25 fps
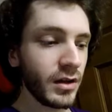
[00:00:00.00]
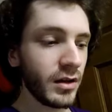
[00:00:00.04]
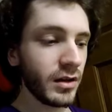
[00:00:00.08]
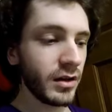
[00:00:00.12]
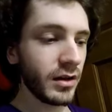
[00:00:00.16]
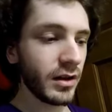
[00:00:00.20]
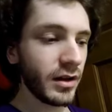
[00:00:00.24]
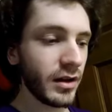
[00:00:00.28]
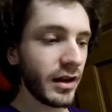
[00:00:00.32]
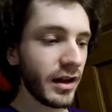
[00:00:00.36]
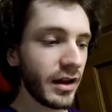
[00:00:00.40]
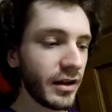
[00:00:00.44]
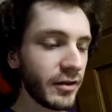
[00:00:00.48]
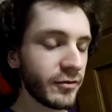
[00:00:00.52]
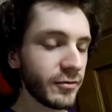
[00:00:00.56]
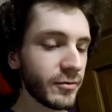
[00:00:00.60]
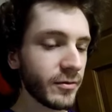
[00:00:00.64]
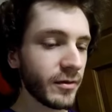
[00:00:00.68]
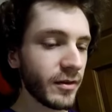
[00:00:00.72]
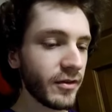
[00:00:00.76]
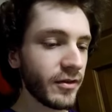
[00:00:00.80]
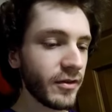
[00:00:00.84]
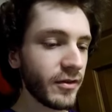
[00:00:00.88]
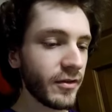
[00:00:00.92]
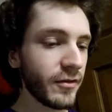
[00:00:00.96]
natural
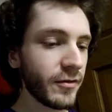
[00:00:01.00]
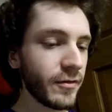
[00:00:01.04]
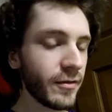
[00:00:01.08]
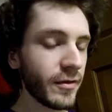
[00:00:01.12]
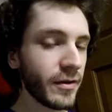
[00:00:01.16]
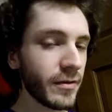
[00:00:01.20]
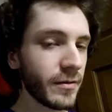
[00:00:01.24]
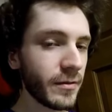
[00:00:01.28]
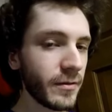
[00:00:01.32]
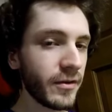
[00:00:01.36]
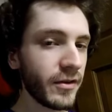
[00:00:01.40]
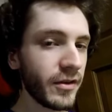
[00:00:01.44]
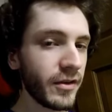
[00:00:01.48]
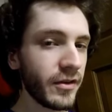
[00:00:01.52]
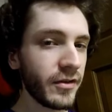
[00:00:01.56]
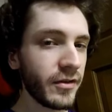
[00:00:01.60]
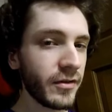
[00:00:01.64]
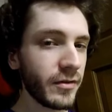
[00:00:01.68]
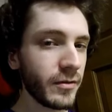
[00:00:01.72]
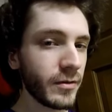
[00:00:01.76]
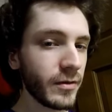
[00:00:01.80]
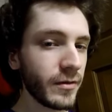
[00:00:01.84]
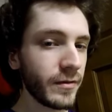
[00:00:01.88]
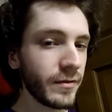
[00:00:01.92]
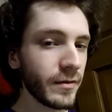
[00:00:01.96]
resonance frequency
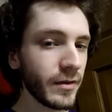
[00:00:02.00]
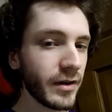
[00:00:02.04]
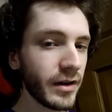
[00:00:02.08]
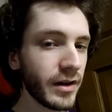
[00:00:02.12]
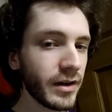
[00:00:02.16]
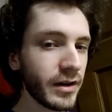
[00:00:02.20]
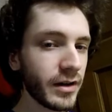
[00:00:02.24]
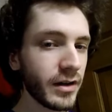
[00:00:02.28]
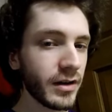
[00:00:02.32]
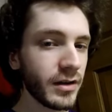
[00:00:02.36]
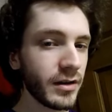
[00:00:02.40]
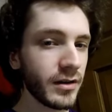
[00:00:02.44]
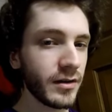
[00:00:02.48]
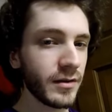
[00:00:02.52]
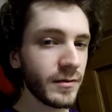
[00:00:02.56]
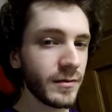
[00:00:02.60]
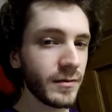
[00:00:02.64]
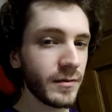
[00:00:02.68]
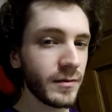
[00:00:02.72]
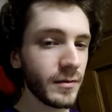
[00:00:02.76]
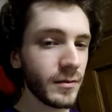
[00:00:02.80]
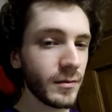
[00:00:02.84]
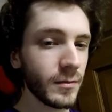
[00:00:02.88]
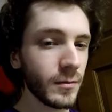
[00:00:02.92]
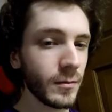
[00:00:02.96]
too, of like
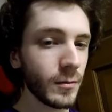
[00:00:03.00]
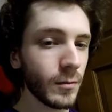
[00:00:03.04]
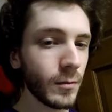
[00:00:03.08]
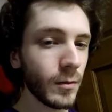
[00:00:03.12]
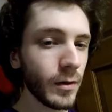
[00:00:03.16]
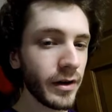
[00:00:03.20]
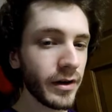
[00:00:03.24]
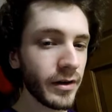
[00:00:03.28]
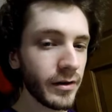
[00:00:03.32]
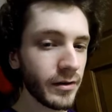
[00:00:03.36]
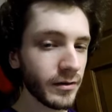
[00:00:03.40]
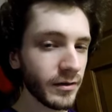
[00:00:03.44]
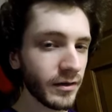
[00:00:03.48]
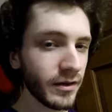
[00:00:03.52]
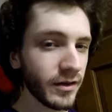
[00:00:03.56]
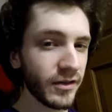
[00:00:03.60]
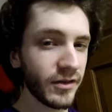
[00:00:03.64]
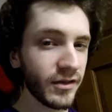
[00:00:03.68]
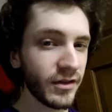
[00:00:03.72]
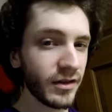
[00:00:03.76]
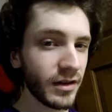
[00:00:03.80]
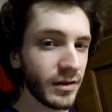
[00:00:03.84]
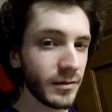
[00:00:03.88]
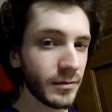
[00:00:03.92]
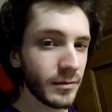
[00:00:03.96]
what you're
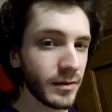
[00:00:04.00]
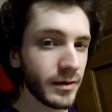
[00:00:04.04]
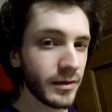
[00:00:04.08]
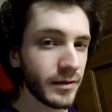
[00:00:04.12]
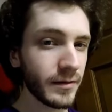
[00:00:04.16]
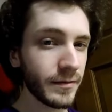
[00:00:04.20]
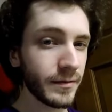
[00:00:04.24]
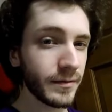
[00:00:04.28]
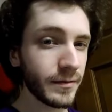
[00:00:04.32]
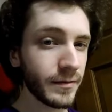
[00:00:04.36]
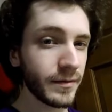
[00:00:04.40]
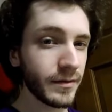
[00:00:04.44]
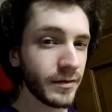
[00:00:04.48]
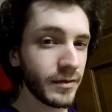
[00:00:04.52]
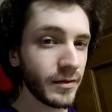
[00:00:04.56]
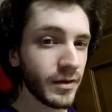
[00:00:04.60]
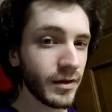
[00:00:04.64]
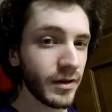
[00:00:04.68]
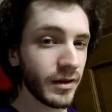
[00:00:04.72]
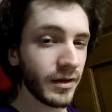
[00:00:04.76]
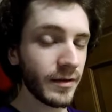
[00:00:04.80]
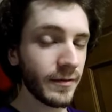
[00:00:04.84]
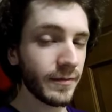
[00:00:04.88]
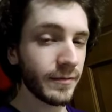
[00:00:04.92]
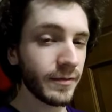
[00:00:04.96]
listening with. You can
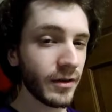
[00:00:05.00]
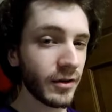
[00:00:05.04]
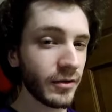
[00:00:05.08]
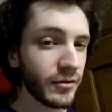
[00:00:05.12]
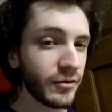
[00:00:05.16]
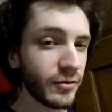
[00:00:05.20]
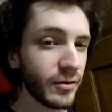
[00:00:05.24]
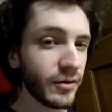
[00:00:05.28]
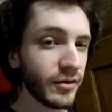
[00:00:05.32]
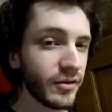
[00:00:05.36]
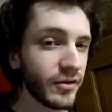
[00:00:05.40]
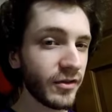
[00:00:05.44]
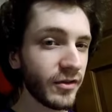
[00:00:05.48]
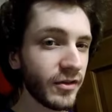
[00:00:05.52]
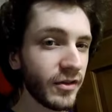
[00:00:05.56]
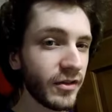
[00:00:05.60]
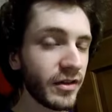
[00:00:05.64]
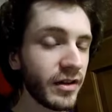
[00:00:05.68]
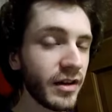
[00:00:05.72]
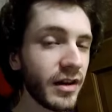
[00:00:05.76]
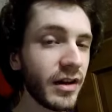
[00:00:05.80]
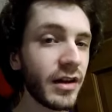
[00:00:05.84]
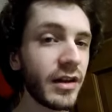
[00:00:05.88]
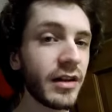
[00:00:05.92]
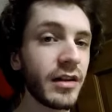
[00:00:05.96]
get fluctuations in
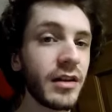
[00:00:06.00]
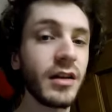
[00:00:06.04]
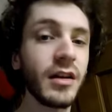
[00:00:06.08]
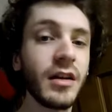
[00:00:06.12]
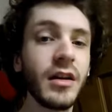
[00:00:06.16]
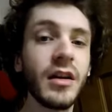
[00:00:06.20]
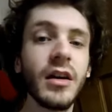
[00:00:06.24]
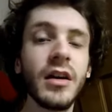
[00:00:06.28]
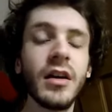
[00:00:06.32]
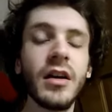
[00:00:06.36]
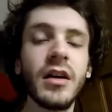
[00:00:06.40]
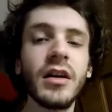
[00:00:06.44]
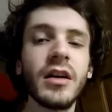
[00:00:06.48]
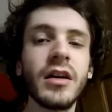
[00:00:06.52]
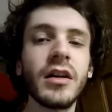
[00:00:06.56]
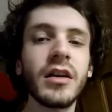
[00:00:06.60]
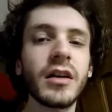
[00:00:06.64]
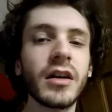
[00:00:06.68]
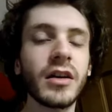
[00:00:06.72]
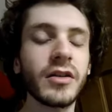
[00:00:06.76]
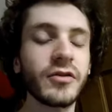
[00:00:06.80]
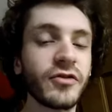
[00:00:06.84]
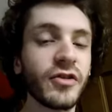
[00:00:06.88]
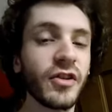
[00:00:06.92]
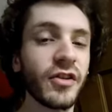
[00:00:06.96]
that.
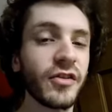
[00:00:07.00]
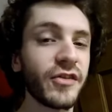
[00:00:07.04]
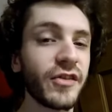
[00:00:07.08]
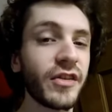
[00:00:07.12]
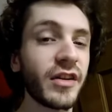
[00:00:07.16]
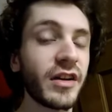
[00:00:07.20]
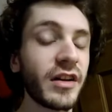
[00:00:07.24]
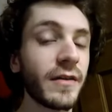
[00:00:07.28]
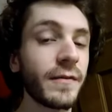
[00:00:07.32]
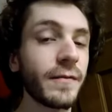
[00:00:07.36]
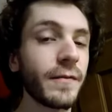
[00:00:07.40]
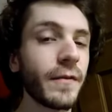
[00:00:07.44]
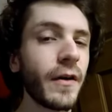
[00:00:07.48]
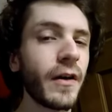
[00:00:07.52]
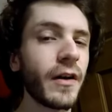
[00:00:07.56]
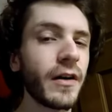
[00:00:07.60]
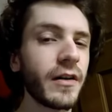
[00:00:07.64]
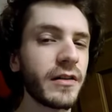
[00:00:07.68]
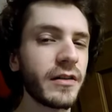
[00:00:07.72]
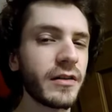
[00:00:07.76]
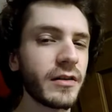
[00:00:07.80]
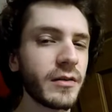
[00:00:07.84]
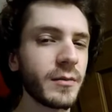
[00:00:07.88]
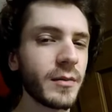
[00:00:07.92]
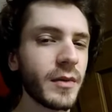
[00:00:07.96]
Adjusting the
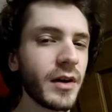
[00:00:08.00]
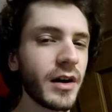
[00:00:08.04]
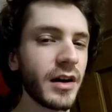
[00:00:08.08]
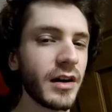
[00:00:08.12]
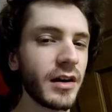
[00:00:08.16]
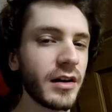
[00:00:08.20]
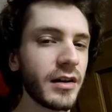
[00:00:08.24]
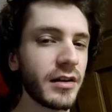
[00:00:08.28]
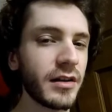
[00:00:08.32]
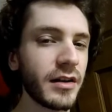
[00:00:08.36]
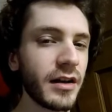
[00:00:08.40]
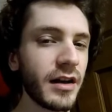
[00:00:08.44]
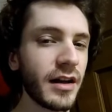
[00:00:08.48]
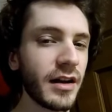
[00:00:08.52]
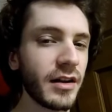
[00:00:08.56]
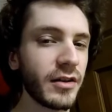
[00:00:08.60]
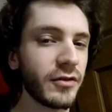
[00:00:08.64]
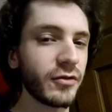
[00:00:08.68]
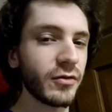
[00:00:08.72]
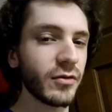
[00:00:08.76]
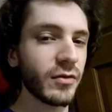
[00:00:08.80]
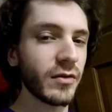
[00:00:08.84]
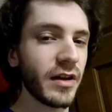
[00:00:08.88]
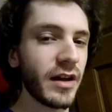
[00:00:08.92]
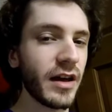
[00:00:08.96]
volume on the
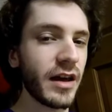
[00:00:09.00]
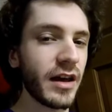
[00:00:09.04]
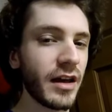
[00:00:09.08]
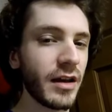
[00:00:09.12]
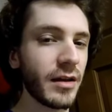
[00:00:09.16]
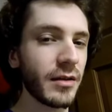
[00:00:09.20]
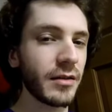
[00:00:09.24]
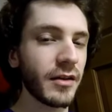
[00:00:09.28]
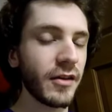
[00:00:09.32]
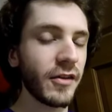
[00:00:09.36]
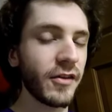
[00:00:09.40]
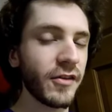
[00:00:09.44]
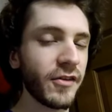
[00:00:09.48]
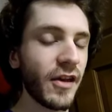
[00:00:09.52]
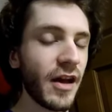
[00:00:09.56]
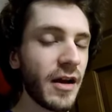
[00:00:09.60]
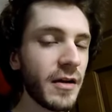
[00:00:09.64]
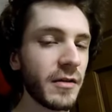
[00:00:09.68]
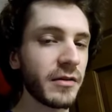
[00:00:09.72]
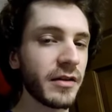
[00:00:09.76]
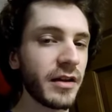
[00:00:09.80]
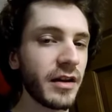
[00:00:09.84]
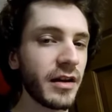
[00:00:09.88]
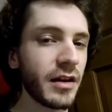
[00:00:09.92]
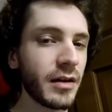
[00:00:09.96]
actual
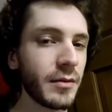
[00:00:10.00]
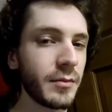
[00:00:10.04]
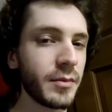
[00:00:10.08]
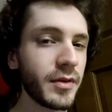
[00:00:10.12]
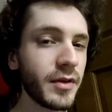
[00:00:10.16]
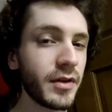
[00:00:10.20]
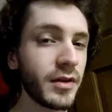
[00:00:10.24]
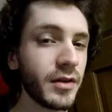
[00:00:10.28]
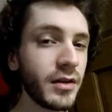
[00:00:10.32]
sound amp